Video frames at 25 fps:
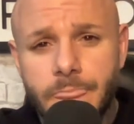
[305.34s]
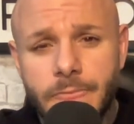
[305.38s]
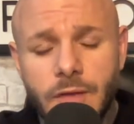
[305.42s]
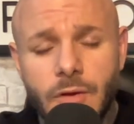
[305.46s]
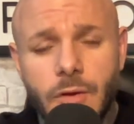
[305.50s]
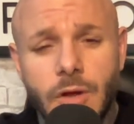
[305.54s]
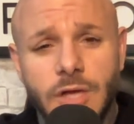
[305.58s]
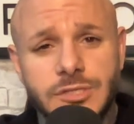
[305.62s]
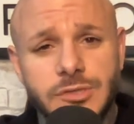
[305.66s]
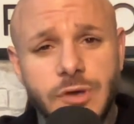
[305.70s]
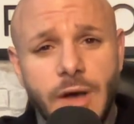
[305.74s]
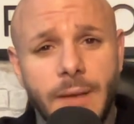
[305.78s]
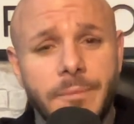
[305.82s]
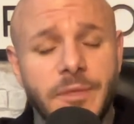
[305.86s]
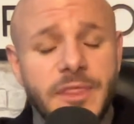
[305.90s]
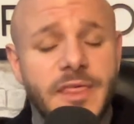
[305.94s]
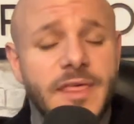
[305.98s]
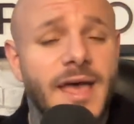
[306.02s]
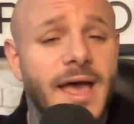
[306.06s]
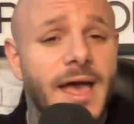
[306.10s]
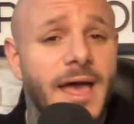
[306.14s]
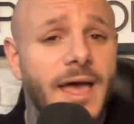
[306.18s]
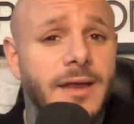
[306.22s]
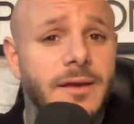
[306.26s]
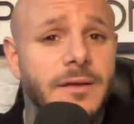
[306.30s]
On top of
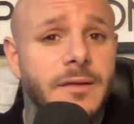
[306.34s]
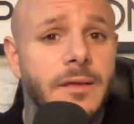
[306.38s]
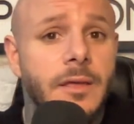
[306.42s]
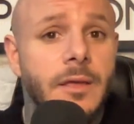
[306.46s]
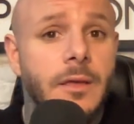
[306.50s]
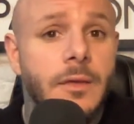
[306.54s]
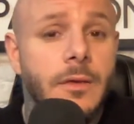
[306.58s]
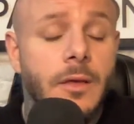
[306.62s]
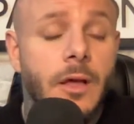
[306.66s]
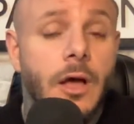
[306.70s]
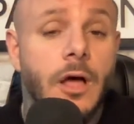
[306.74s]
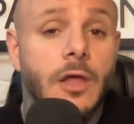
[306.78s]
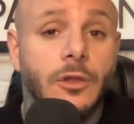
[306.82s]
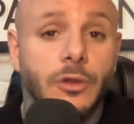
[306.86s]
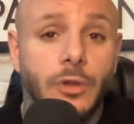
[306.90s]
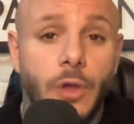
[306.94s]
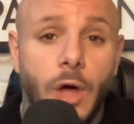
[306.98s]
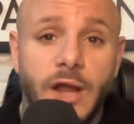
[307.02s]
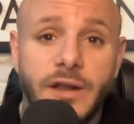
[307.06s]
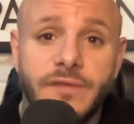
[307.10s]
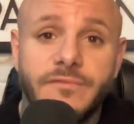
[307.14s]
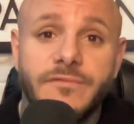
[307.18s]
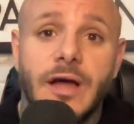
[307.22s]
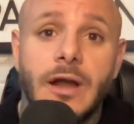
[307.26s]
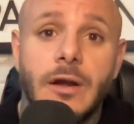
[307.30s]
that, a
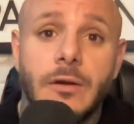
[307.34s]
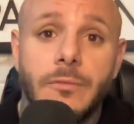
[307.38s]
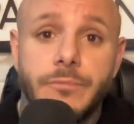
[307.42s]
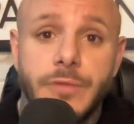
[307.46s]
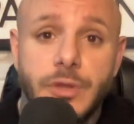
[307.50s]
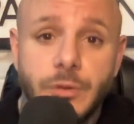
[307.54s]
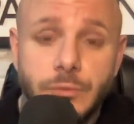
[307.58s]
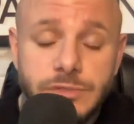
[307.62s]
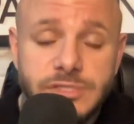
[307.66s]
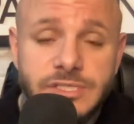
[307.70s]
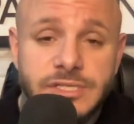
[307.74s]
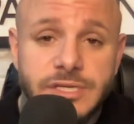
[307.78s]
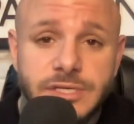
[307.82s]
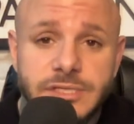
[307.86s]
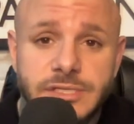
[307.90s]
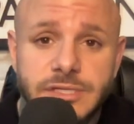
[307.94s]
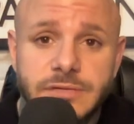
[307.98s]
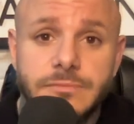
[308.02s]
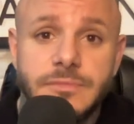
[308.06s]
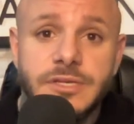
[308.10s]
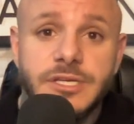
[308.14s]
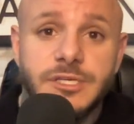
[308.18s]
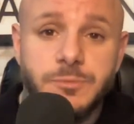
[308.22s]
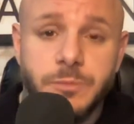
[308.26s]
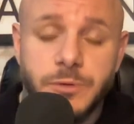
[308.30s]
lot of our immune
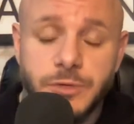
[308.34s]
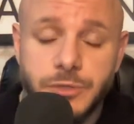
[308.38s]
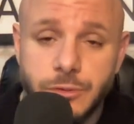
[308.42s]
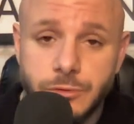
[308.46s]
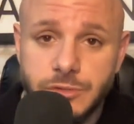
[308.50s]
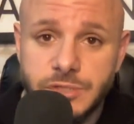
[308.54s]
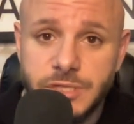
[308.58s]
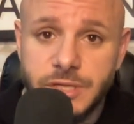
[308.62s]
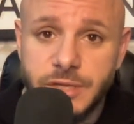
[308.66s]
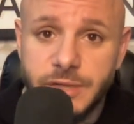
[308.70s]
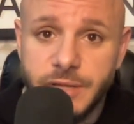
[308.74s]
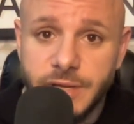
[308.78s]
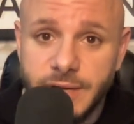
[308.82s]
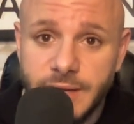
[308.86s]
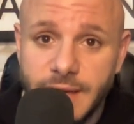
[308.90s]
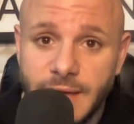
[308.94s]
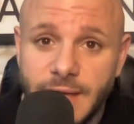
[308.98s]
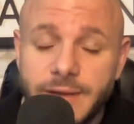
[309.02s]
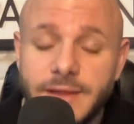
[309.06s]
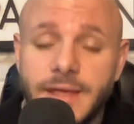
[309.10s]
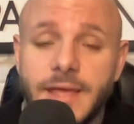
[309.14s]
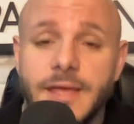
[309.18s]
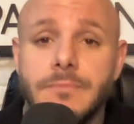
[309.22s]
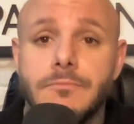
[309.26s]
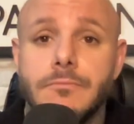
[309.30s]
system is produced in the gut,
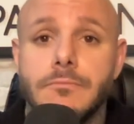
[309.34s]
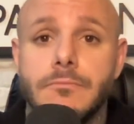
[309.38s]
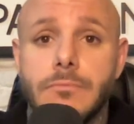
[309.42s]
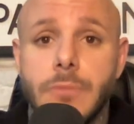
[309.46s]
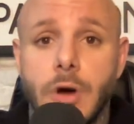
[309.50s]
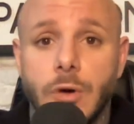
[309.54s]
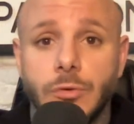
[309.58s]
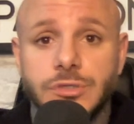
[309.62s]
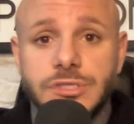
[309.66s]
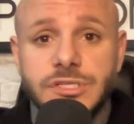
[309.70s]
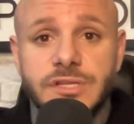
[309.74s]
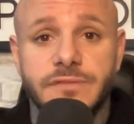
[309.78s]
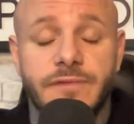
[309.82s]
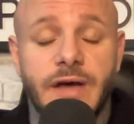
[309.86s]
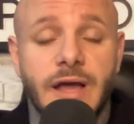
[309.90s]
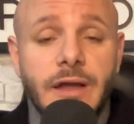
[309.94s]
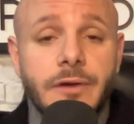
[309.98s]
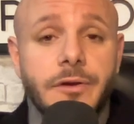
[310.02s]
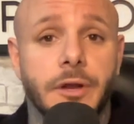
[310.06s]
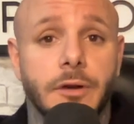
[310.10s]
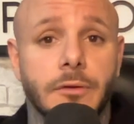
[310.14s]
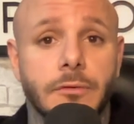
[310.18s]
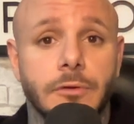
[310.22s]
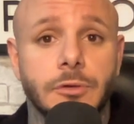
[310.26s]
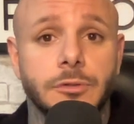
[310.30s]
and most of our
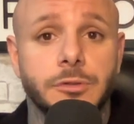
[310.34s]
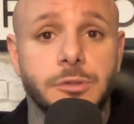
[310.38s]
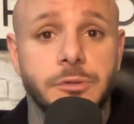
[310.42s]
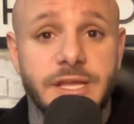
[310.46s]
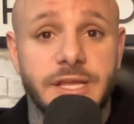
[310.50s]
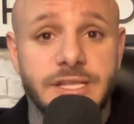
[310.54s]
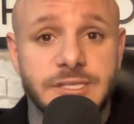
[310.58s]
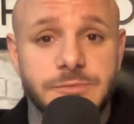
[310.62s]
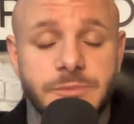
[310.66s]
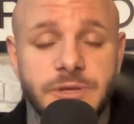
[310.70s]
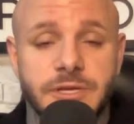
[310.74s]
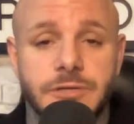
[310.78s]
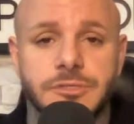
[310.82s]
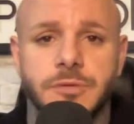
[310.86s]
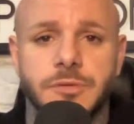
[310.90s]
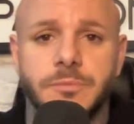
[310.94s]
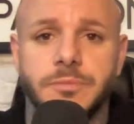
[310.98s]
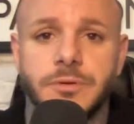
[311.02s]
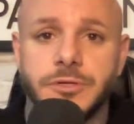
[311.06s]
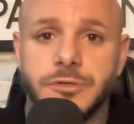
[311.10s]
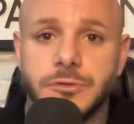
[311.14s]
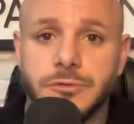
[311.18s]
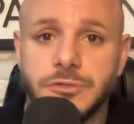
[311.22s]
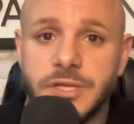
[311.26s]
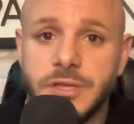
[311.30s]
neurotransmitters are
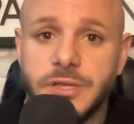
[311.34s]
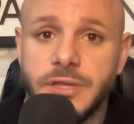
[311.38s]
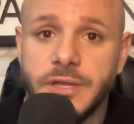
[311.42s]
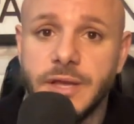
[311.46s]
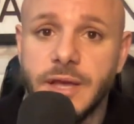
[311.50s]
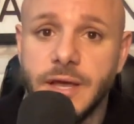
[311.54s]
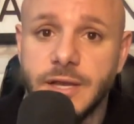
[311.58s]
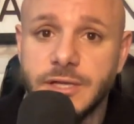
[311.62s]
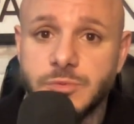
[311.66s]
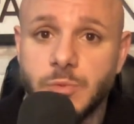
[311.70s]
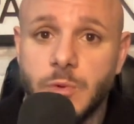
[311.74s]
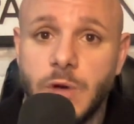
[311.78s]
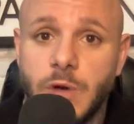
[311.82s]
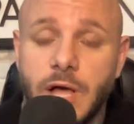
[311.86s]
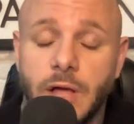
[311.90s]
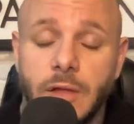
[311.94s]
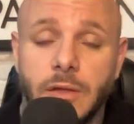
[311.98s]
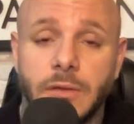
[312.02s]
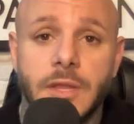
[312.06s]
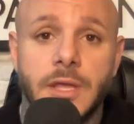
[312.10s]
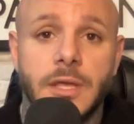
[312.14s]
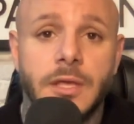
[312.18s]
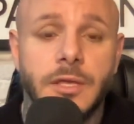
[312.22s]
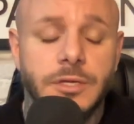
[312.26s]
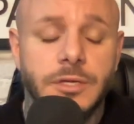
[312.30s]
produced in the gut as well.
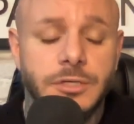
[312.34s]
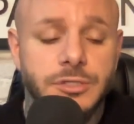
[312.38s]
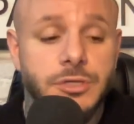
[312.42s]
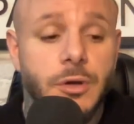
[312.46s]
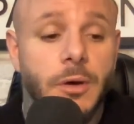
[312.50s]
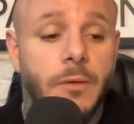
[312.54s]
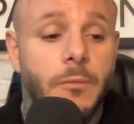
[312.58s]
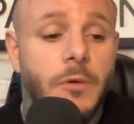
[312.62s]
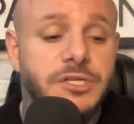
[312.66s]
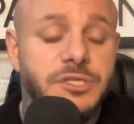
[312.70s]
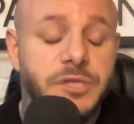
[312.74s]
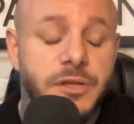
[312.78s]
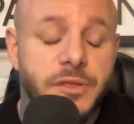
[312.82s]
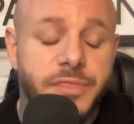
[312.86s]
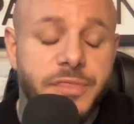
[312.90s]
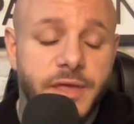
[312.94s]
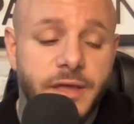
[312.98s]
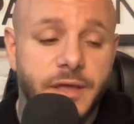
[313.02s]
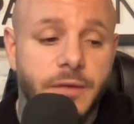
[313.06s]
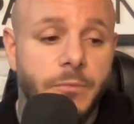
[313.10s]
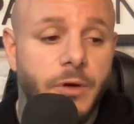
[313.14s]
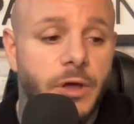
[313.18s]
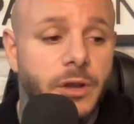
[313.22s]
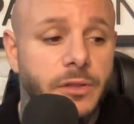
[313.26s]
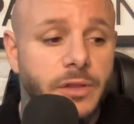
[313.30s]
So I want you to think
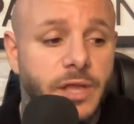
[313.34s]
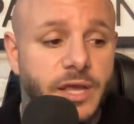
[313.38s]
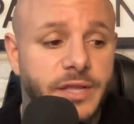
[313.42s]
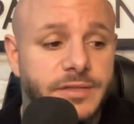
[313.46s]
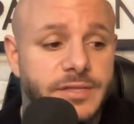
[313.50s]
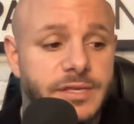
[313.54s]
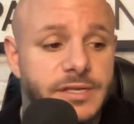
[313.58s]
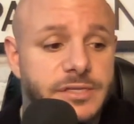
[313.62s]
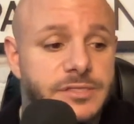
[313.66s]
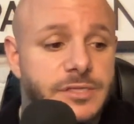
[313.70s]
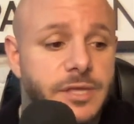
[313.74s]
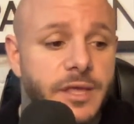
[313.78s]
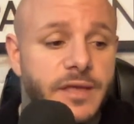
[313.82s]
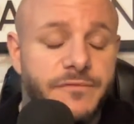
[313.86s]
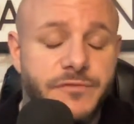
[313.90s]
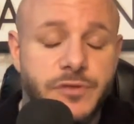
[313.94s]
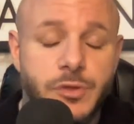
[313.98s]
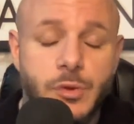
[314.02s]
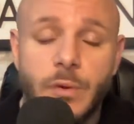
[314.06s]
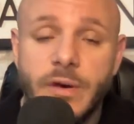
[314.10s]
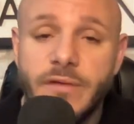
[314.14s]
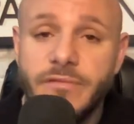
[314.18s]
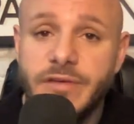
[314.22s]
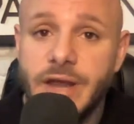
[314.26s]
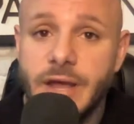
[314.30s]
about it like this. If
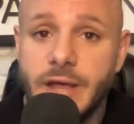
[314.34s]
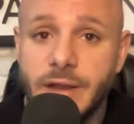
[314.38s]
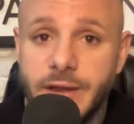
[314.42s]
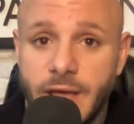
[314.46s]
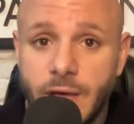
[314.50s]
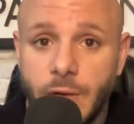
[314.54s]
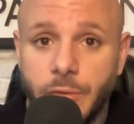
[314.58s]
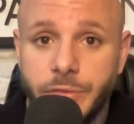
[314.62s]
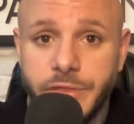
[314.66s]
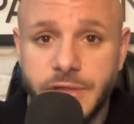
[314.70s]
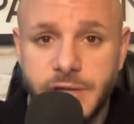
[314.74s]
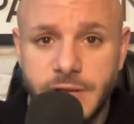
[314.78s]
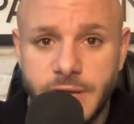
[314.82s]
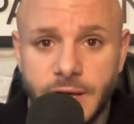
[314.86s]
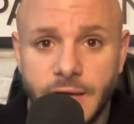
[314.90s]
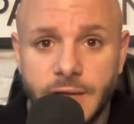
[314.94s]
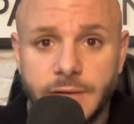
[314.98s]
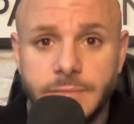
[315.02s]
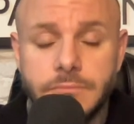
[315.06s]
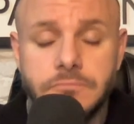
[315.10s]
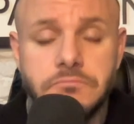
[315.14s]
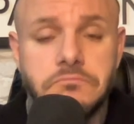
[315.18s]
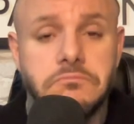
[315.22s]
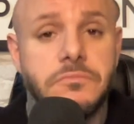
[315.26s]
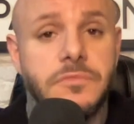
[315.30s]
you have an unhealthy gut,
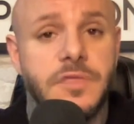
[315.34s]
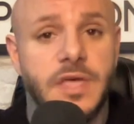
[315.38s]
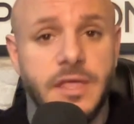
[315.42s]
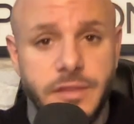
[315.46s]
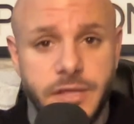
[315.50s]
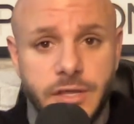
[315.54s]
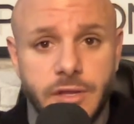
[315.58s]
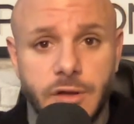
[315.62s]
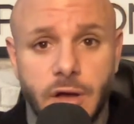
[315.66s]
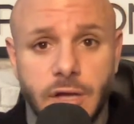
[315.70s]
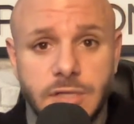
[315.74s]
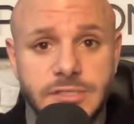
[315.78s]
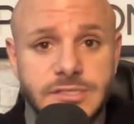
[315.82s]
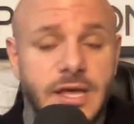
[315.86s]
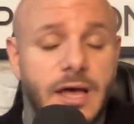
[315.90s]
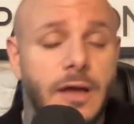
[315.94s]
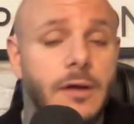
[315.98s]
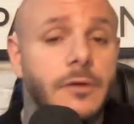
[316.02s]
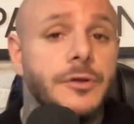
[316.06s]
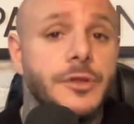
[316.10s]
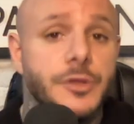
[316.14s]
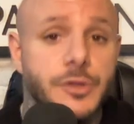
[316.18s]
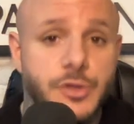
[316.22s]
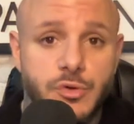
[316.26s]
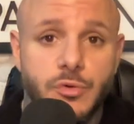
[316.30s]
then the odds
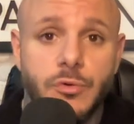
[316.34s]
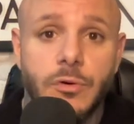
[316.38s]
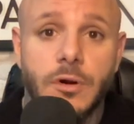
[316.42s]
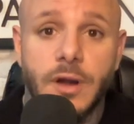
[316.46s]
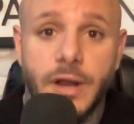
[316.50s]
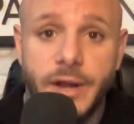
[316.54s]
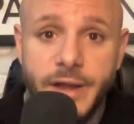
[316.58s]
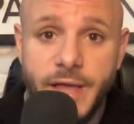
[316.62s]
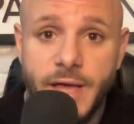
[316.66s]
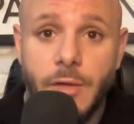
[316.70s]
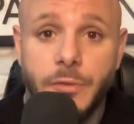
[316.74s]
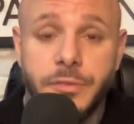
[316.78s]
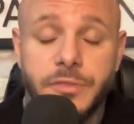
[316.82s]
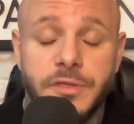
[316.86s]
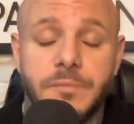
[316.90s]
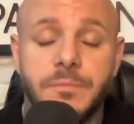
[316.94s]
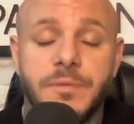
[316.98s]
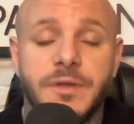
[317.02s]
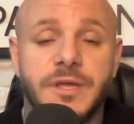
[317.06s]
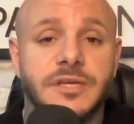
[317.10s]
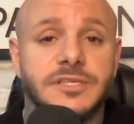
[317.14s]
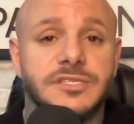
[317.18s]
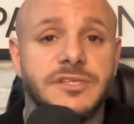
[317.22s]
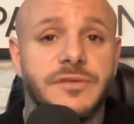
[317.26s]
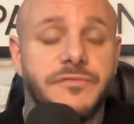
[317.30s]
are you are unhealthy,
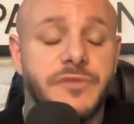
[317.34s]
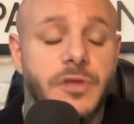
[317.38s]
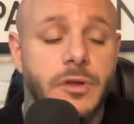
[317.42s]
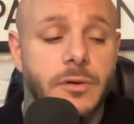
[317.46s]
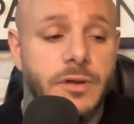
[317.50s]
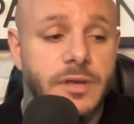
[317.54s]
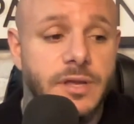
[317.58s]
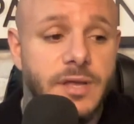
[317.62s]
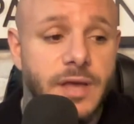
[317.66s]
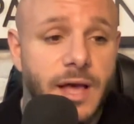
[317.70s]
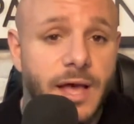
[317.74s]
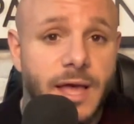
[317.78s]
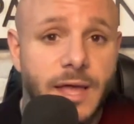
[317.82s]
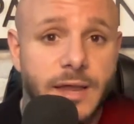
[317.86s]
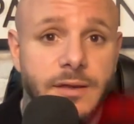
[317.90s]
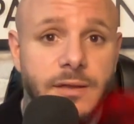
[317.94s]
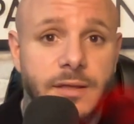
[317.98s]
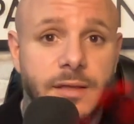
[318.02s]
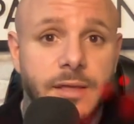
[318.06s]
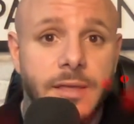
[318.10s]
because if your gut